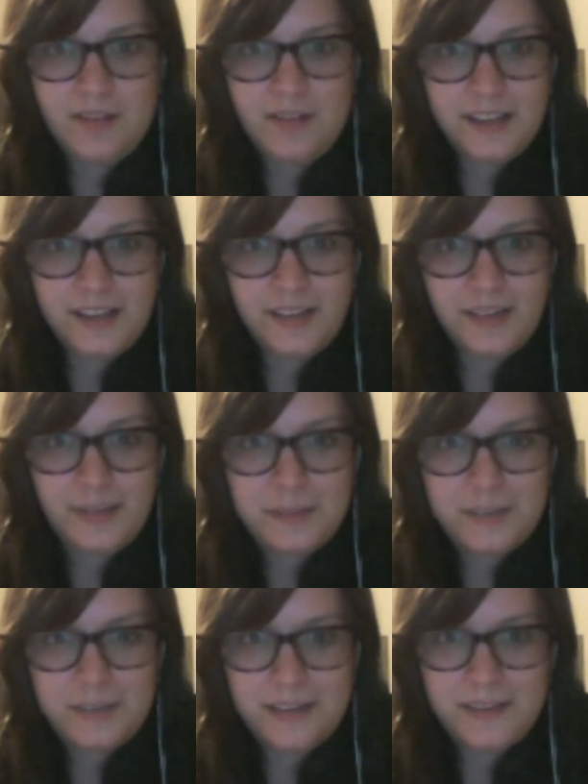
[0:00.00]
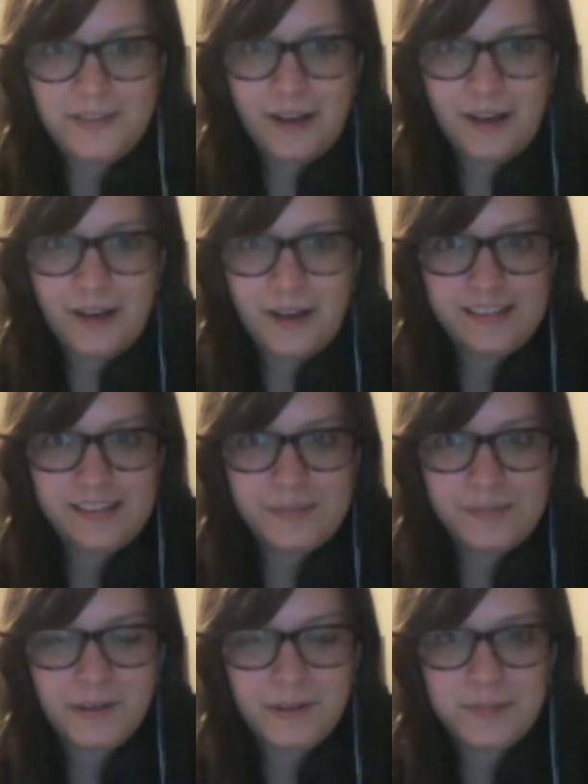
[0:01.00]
together on the Millennium Falcon to this
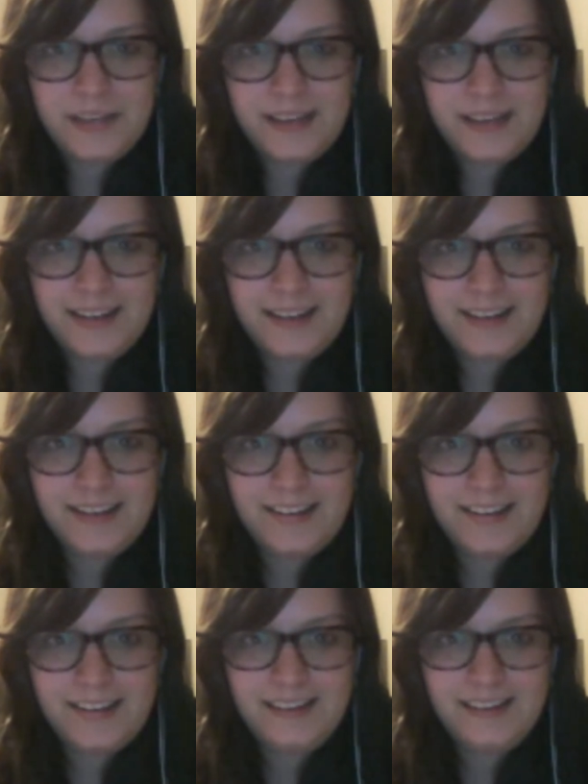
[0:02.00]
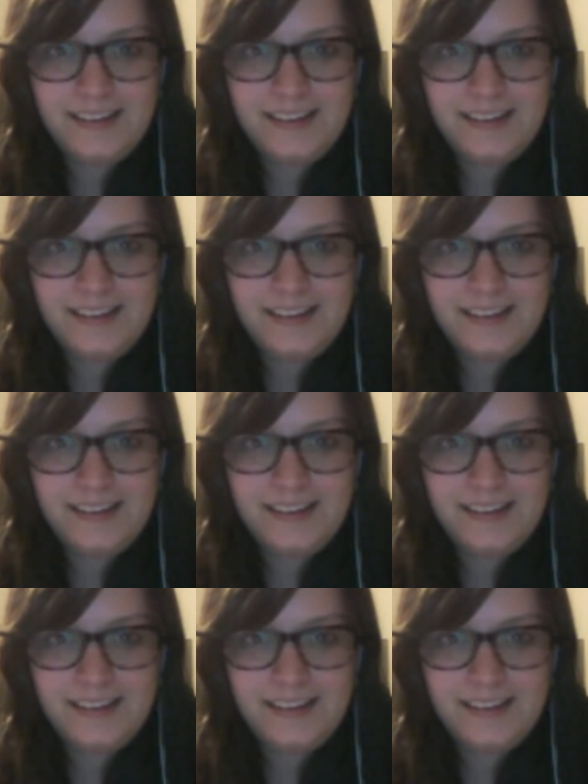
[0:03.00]
weird planet, and